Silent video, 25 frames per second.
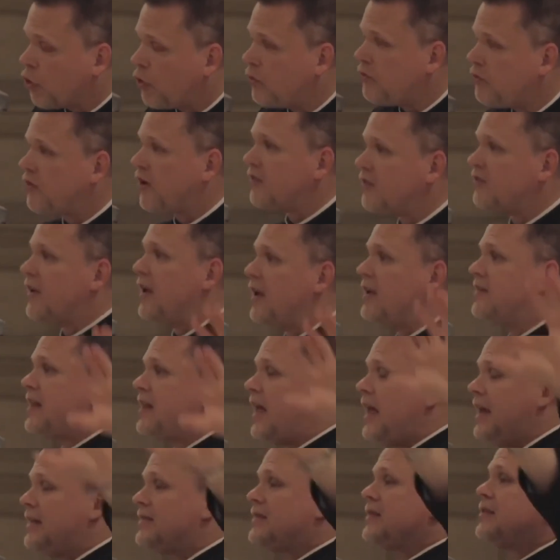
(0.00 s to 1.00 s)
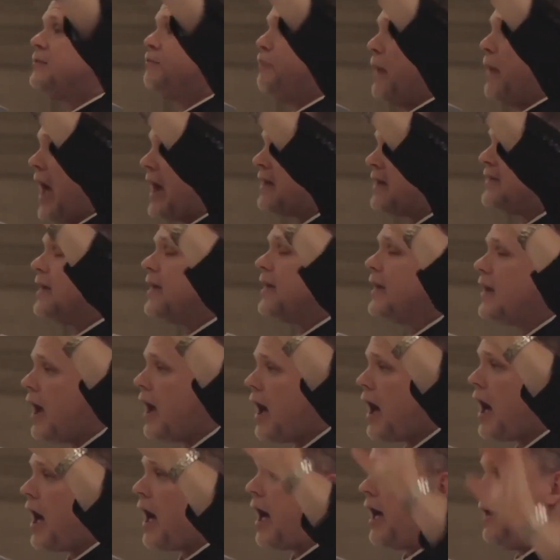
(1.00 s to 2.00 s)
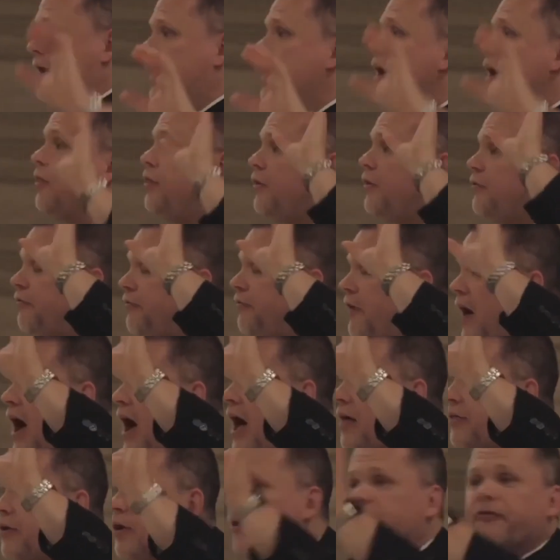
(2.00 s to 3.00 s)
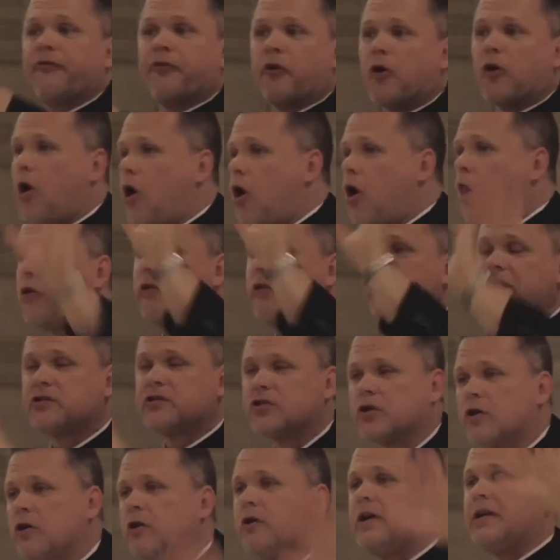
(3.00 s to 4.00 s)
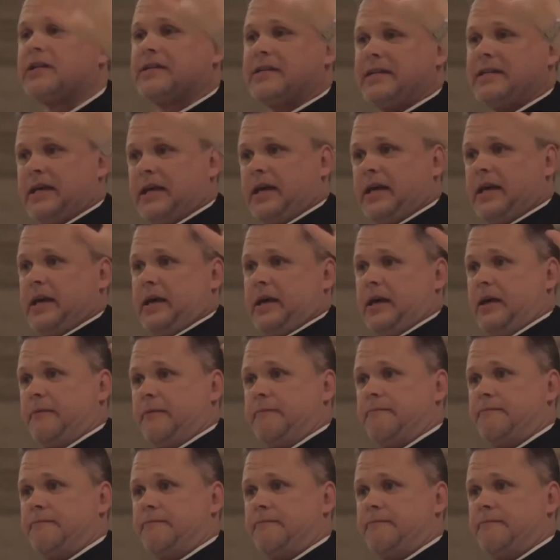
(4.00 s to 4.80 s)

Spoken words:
turns us and takes us back to God, the Father, for all eternity.